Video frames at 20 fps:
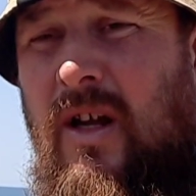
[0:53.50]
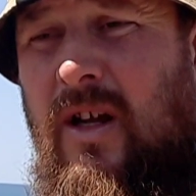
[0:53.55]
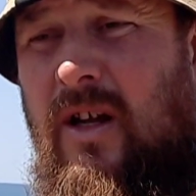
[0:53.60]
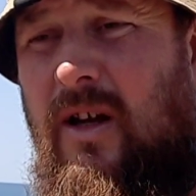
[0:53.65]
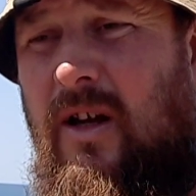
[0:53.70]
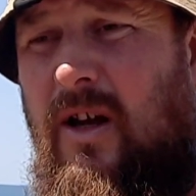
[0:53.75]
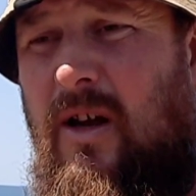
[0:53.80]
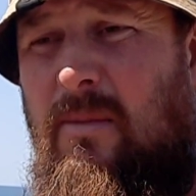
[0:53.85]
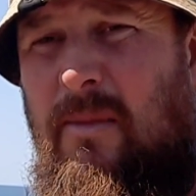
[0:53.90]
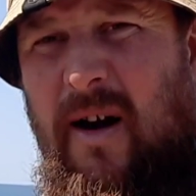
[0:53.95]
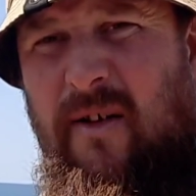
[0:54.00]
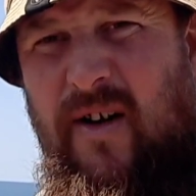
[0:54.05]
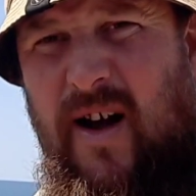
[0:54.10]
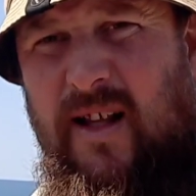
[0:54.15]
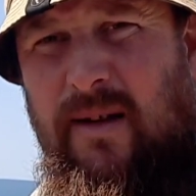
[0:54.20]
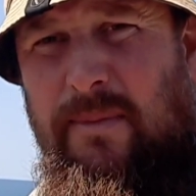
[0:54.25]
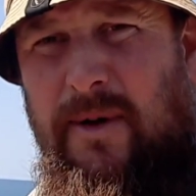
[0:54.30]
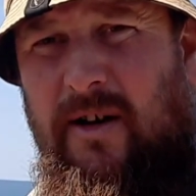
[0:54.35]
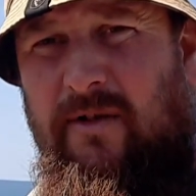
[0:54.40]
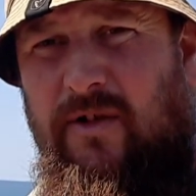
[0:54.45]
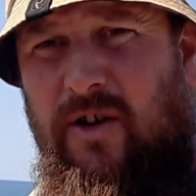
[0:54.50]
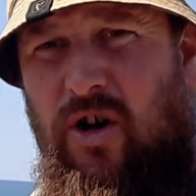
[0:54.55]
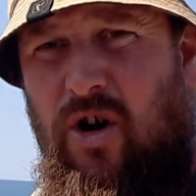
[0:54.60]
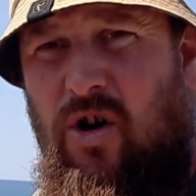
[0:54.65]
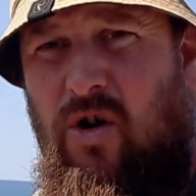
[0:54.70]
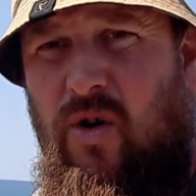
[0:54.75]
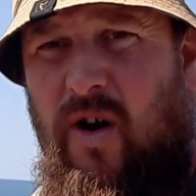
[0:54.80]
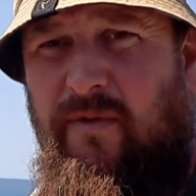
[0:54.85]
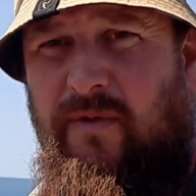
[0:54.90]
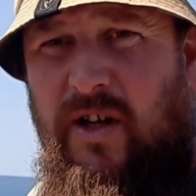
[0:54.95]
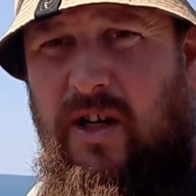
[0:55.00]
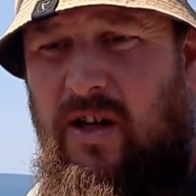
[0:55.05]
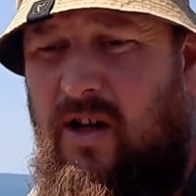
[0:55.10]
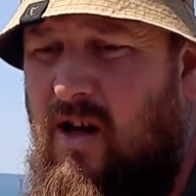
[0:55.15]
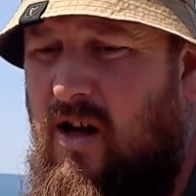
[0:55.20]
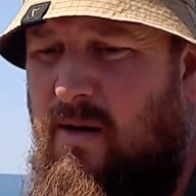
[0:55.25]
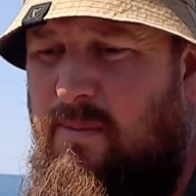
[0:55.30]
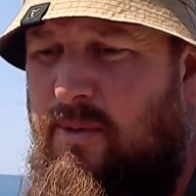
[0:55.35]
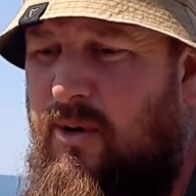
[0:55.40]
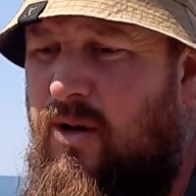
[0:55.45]
I've had a bit of a go every
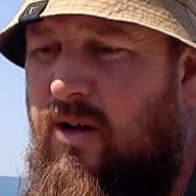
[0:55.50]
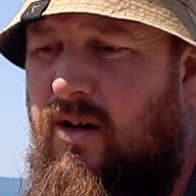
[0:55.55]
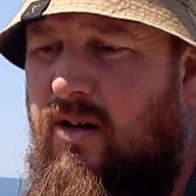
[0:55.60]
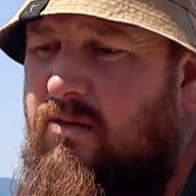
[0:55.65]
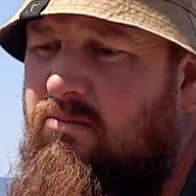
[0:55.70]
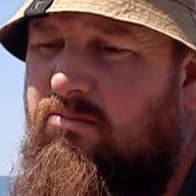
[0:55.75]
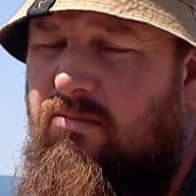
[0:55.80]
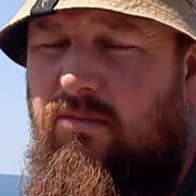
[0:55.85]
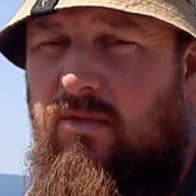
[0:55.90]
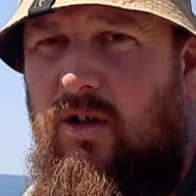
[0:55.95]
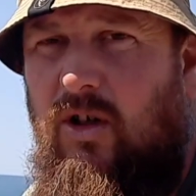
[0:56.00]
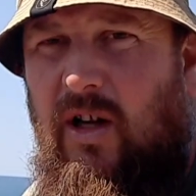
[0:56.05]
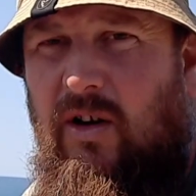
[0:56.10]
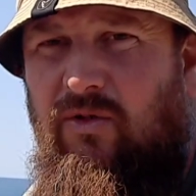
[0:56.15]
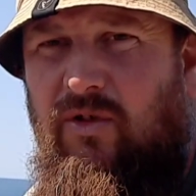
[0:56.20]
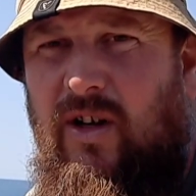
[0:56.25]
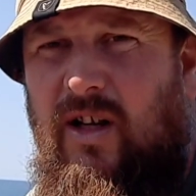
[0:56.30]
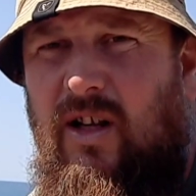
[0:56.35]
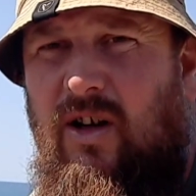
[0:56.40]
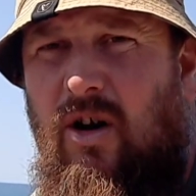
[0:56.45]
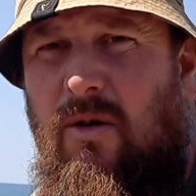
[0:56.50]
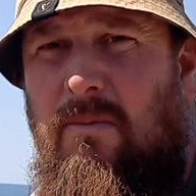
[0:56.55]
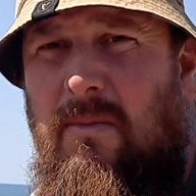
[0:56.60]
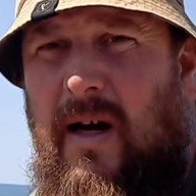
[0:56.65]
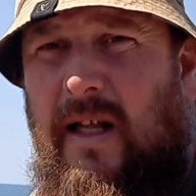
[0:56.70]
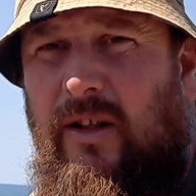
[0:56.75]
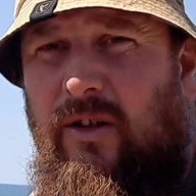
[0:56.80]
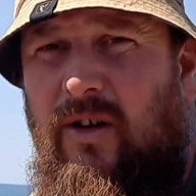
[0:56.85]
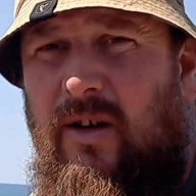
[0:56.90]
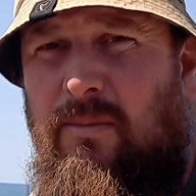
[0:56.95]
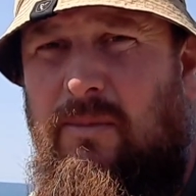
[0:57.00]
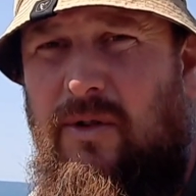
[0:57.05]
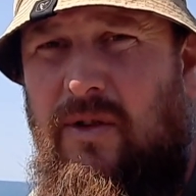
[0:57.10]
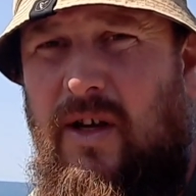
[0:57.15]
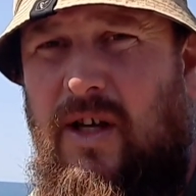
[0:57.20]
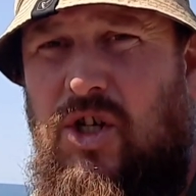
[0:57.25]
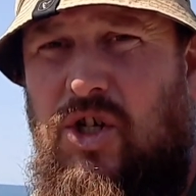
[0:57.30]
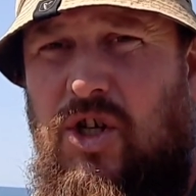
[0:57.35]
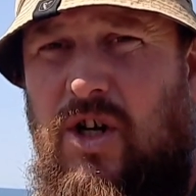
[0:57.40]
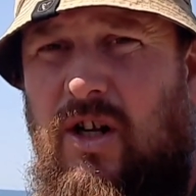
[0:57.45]
year, but not really gone mad on it. But
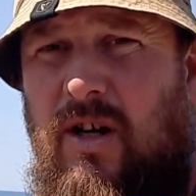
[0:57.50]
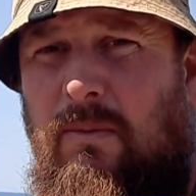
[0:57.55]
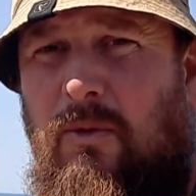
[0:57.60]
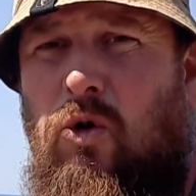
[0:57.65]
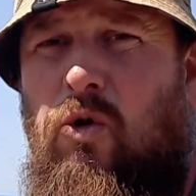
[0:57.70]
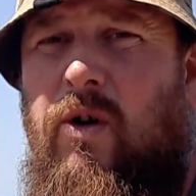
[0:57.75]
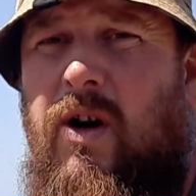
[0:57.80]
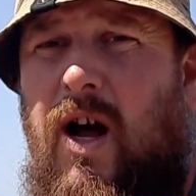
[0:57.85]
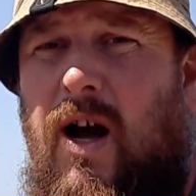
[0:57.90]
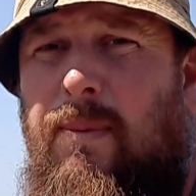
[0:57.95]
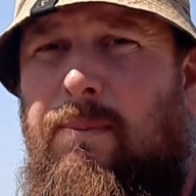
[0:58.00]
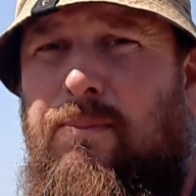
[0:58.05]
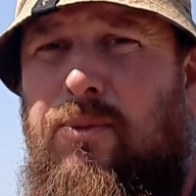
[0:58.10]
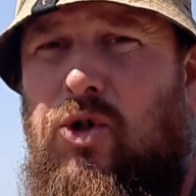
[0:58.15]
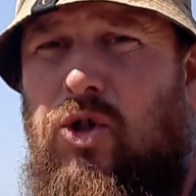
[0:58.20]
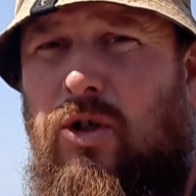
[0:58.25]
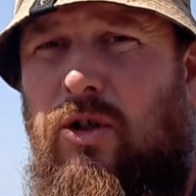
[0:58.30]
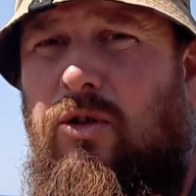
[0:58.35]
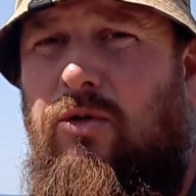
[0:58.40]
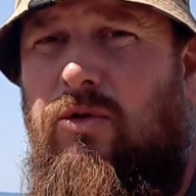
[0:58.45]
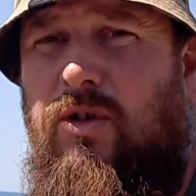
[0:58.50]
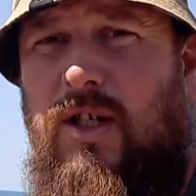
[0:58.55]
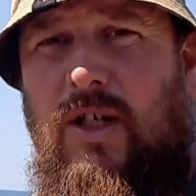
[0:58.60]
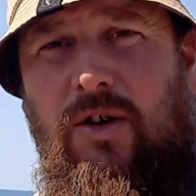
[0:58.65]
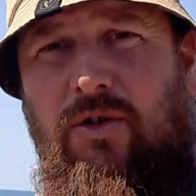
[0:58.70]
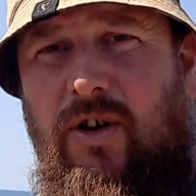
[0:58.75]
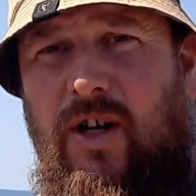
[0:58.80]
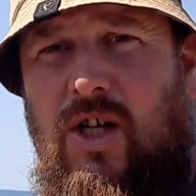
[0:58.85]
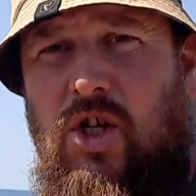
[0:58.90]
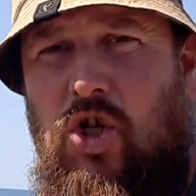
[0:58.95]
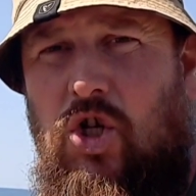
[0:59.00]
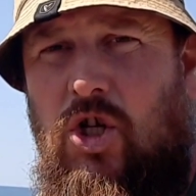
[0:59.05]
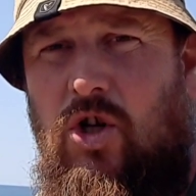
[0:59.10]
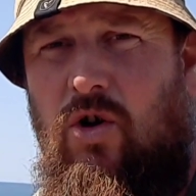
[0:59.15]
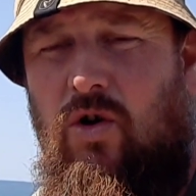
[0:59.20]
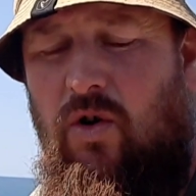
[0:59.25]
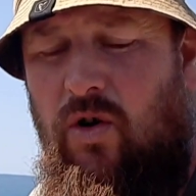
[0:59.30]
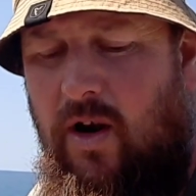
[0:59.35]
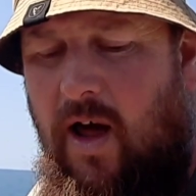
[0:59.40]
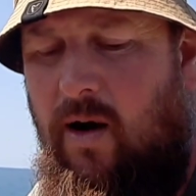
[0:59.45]
this year I'm going absolutely crazy
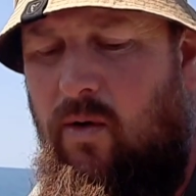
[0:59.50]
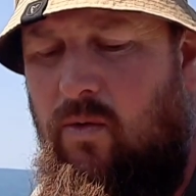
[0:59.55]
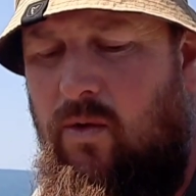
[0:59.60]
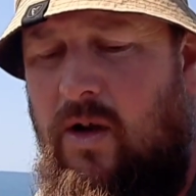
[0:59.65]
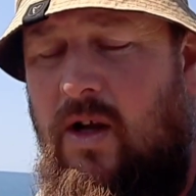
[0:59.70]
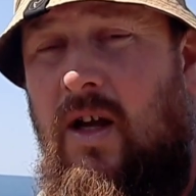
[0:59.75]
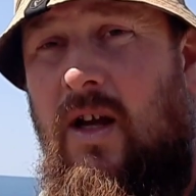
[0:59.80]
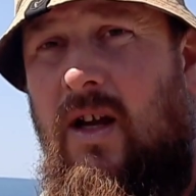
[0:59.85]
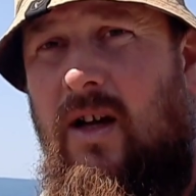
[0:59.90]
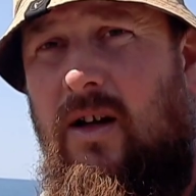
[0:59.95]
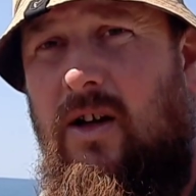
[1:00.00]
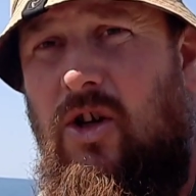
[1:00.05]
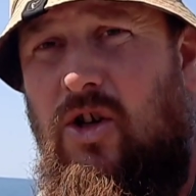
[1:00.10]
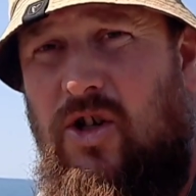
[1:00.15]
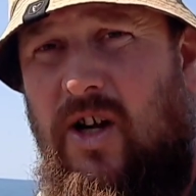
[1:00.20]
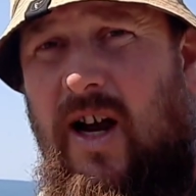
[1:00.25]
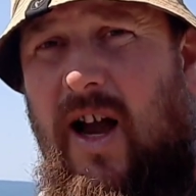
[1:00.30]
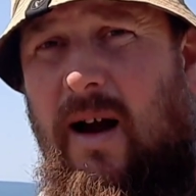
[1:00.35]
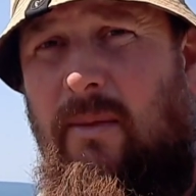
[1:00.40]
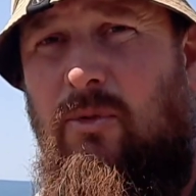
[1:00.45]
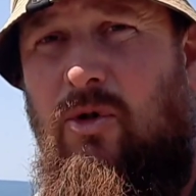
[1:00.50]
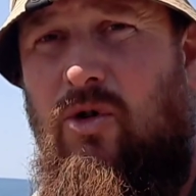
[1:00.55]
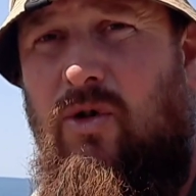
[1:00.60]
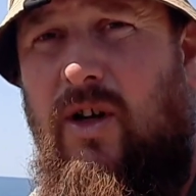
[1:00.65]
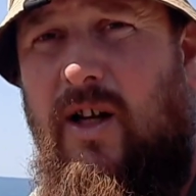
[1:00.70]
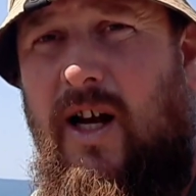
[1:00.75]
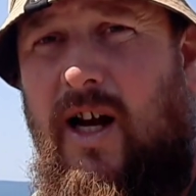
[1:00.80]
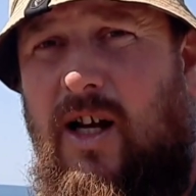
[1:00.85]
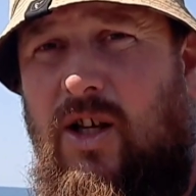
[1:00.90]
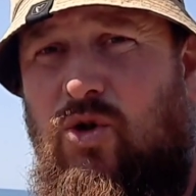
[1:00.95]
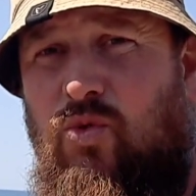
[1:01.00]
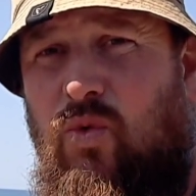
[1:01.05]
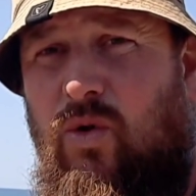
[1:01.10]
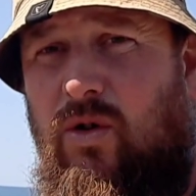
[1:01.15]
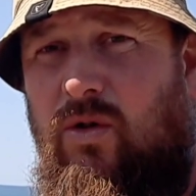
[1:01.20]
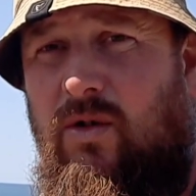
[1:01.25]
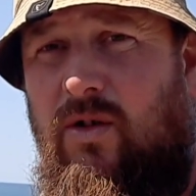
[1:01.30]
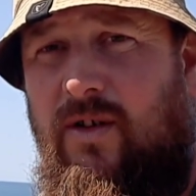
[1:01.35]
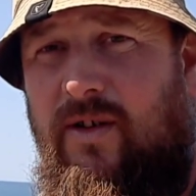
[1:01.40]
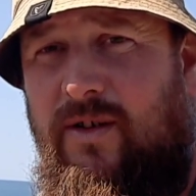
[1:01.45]
all out because I am going to catch
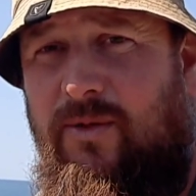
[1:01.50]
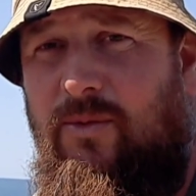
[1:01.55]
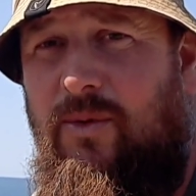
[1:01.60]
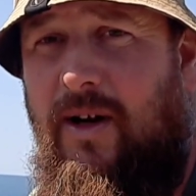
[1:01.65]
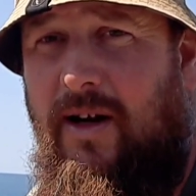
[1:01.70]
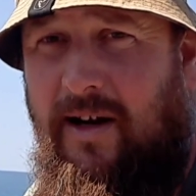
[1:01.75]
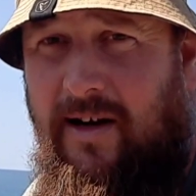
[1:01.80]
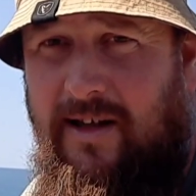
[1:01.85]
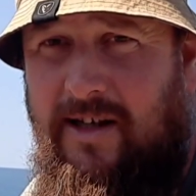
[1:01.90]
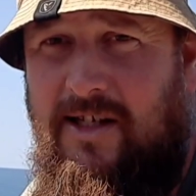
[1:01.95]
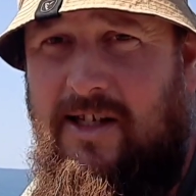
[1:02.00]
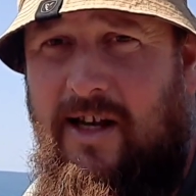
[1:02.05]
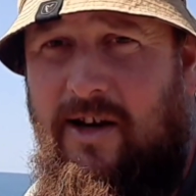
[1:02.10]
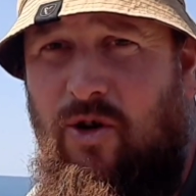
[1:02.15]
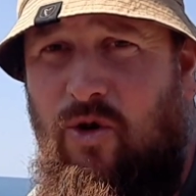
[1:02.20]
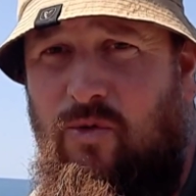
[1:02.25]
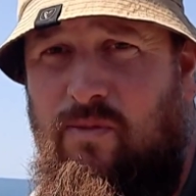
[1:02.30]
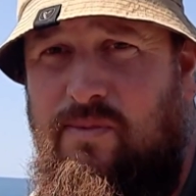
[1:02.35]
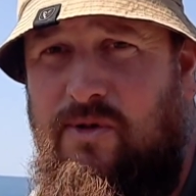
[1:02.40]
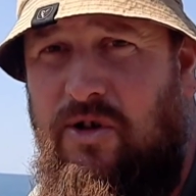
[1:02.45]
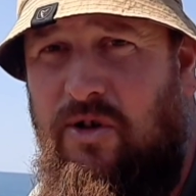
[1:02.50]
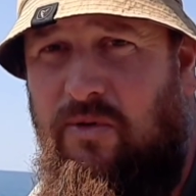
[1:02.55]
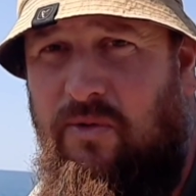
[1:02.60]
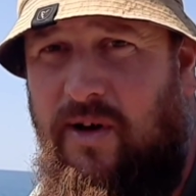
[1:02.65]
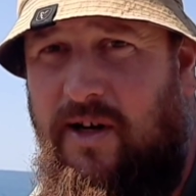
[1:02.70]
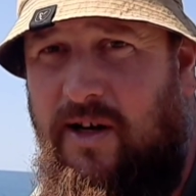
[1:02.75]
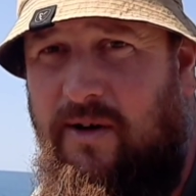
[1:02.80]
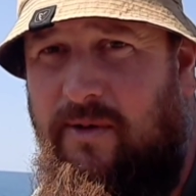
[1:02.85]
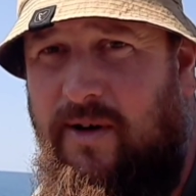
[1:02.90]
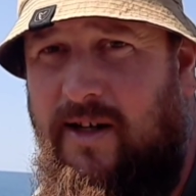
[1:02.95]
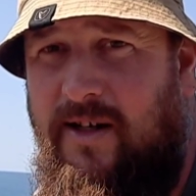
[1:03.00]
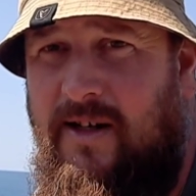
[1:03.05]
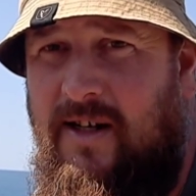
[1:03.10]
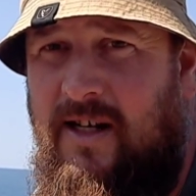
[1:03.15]
one. Well, at least I hope so anyway.